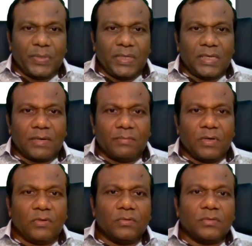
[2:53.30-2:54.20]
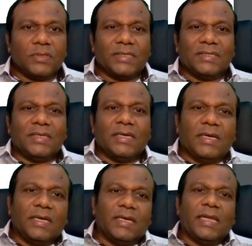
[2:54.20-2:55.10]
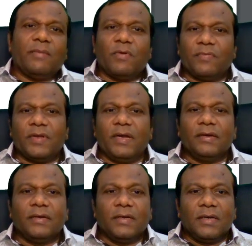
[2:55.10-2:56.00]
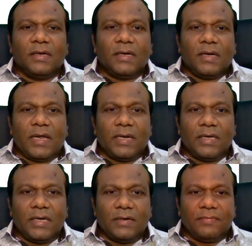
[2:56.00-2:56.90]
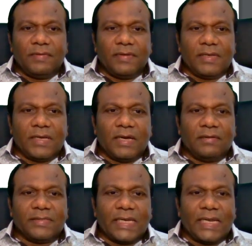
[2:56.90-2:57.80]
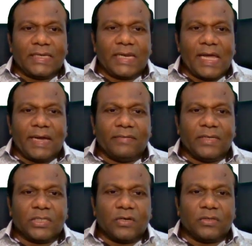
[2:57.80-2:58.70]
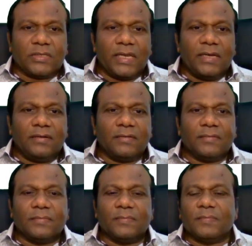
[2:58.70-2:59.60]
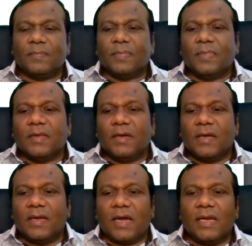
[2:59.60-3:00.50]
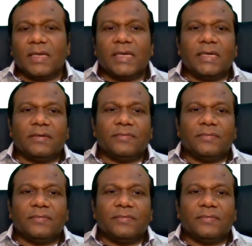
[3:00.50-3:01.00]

pw, that is the name of that. And here I will select the language Kotlin and I'll click